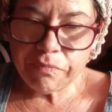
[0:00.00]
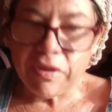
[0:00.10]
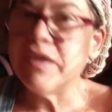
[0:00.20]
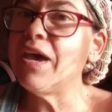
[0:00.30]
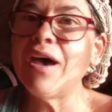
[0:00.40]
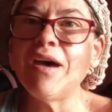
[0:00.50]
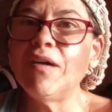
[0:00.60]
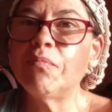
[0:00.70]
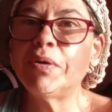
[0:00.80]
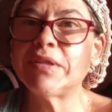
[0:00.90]
yeah,
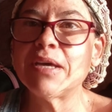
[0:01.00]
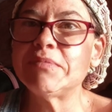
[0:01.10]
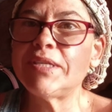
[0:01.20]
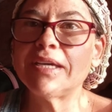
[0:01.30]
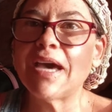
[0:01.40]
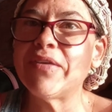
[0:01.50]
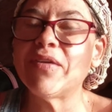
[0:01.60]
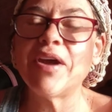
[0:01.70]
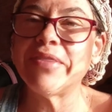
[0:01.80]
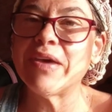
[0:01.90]
put them together
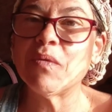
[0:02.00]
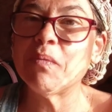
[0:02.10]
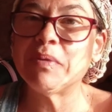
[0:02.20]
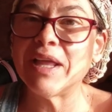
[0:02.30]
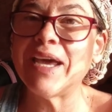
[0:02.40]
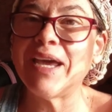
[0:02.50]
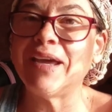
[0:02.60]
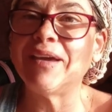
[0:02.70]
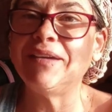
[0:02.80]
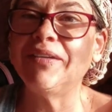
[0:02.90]
and they were
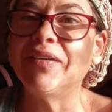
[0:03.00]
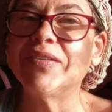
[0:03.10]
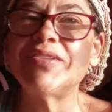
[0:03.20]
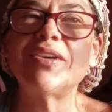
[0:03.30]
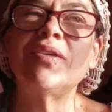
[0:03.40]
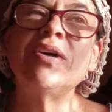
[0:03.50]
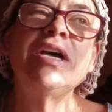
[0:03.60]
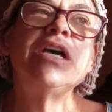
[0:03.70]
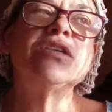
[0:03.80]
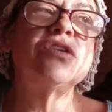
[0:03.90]
playing, you know? So,
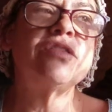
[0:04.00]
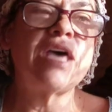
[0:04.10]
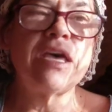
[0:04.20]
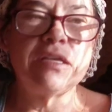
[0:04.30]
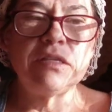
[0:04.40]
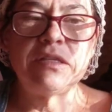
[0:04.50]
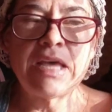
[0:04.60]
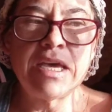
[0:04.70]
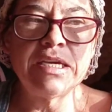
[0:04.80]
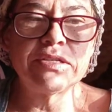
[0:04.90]
so that,
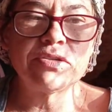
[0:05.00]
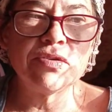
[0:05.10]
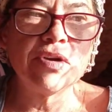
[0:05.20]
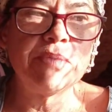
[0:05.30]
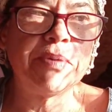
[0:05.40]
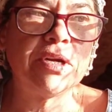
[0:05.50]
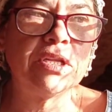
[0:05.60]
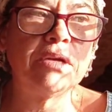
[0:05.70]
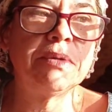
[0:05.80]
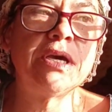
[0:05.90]
that eased her up on a
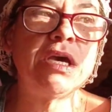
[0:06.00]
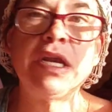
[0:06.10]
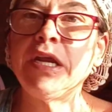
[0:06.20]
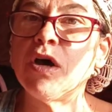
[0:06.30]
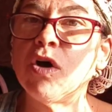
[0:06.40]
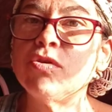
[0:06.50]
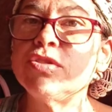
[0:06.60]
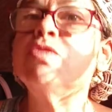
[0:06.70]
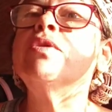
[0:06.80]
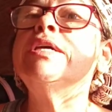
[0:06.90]
little bit. And it
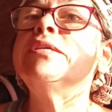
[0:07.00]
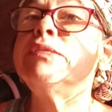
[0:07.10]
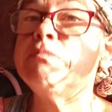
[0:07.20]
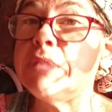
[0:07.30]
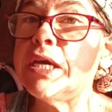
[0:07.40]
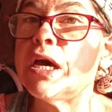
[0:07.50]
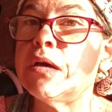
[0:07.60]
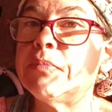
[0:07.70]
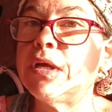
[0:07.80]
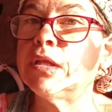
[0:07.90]
also eased me
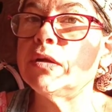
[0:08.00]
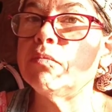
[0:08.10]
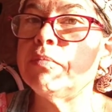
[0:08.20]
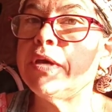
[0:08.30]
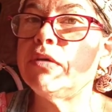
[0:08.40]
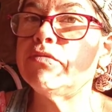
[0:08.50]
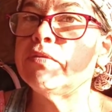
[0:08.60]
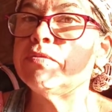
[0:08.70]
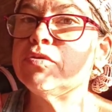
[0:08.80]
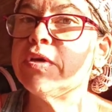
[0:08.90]
up a little bit
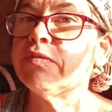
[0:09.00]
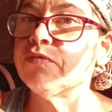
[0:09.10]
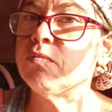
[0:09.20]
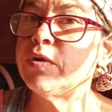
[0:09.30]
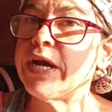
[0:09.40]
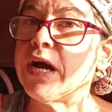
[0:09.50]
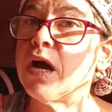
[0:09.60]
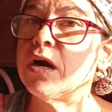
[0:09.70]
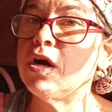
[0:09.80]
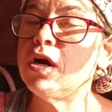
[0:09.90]
from doing, from when I
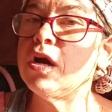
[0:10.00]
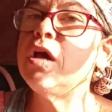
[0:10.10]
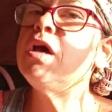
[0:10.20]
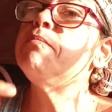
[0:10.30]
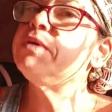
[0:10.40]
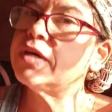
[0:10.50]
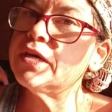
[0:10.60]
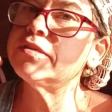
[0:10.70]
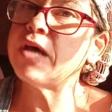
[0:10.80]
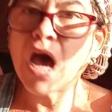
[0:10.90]
got her,
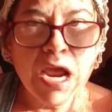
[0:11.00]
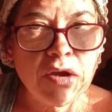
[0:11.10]
because I